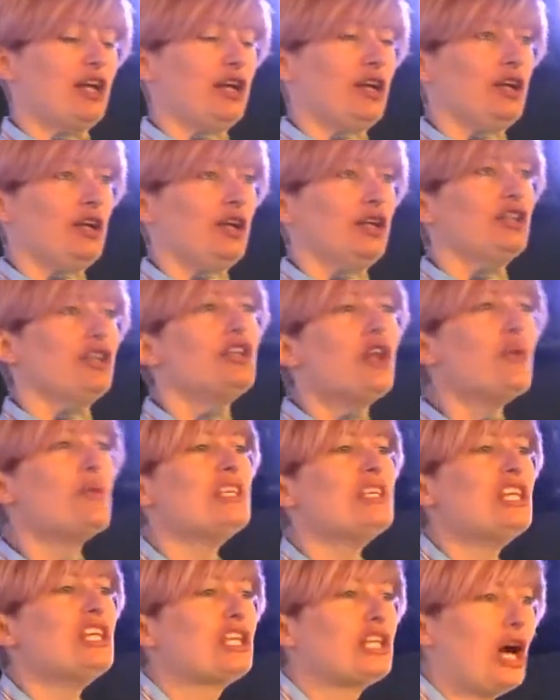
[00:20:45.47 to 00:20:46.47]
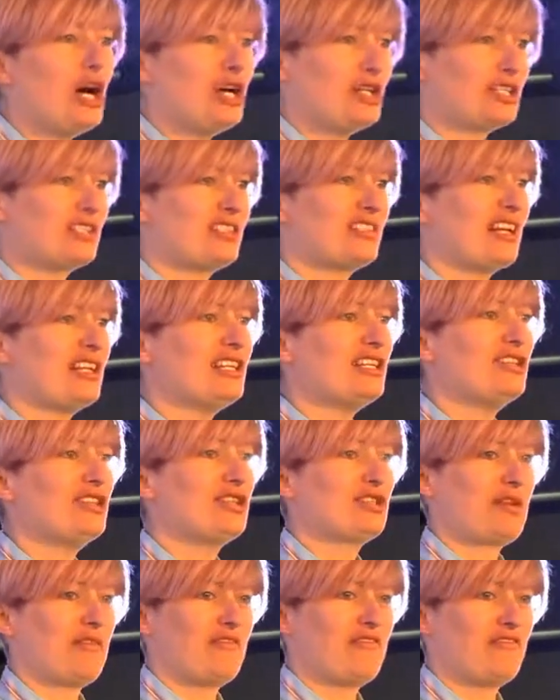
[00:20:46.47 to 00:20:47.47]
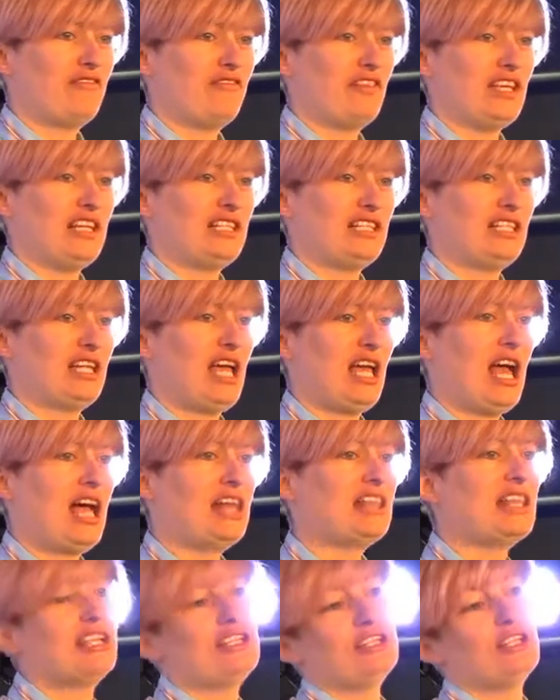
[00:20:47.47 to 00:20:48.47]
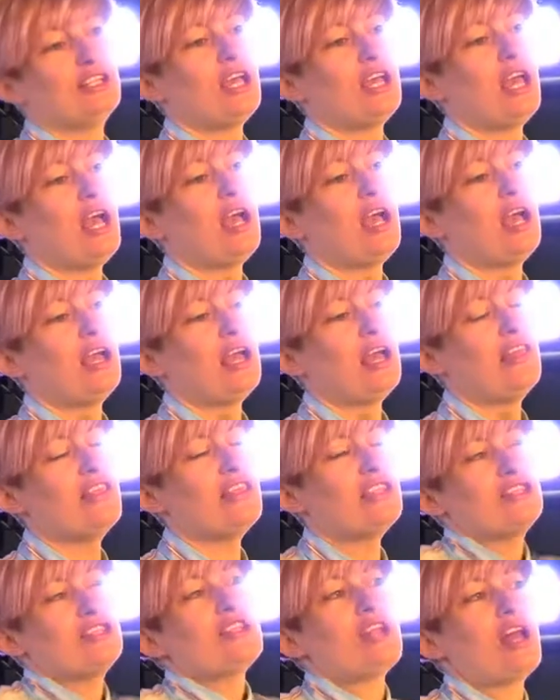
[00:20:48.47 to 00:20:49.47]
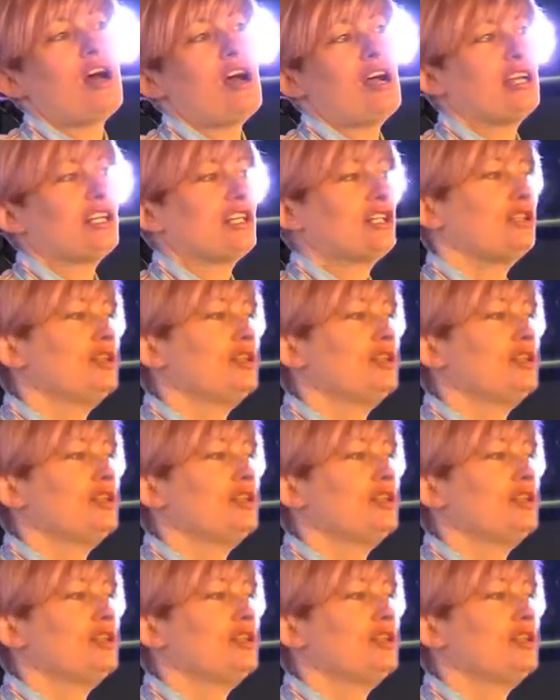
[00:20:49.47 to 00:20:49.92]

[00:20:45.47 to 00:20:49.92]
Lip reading: you know, when your gut's telling you something, and then you're like, no,